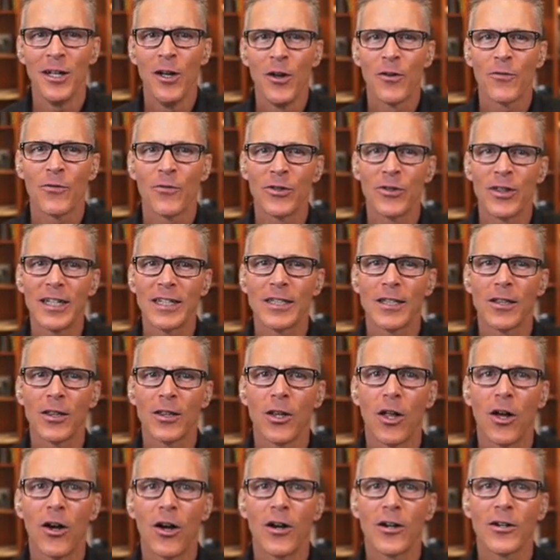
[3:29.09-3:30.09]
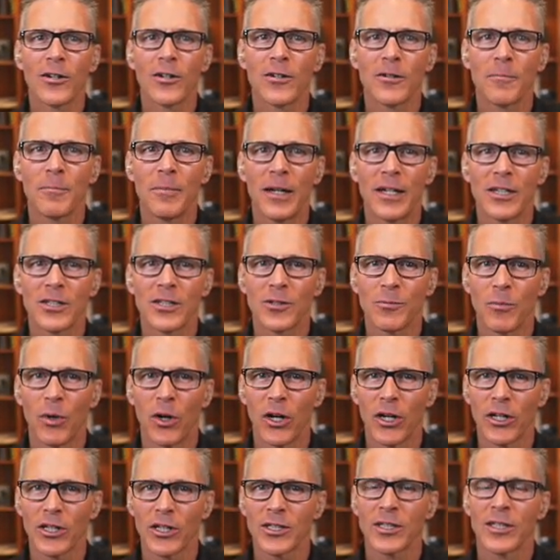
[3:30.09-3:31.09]
For these longer
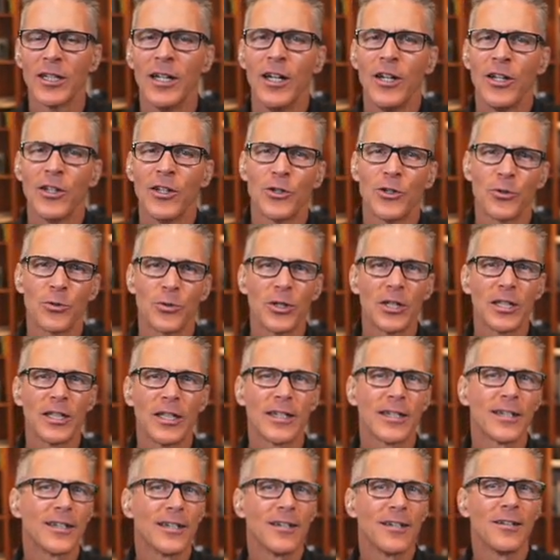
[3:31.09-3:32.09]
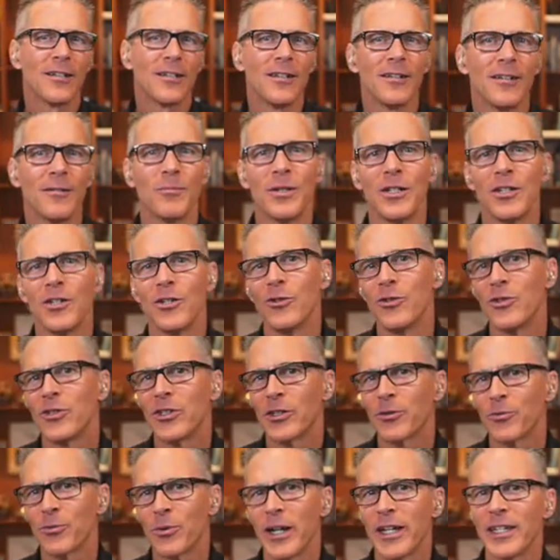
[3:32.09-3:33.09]
benchmarks, you're really going to need to be
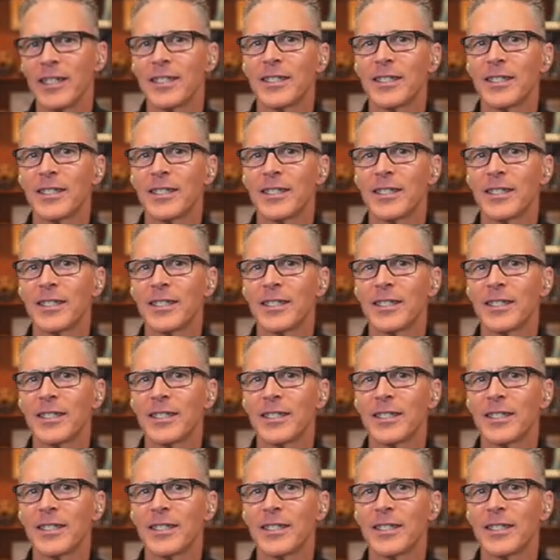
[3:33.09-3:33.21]
using race